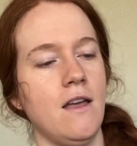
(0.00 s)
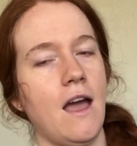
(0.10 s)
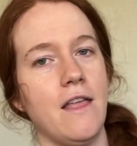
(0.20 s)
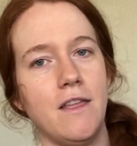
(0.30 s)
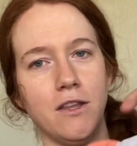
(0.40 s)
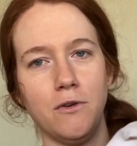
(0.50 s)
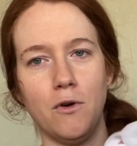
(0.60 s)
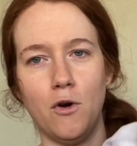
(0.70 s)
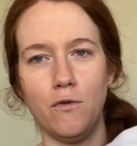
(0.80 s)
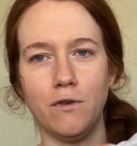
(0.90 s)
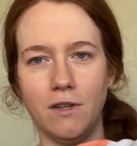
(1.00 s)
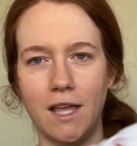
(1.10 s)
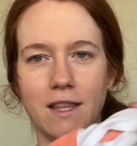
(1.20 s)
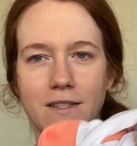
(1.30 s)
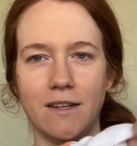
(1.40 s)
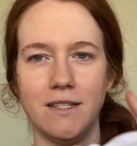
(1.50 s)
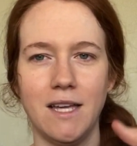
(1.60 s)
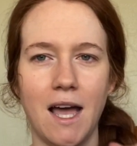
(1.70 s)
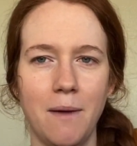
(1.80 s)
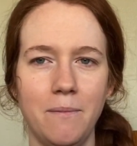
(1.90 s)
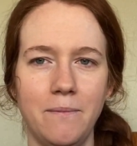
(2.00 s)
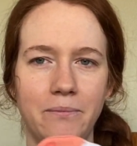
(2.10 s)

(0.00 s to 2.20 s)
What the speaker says: And then you overlay this on top.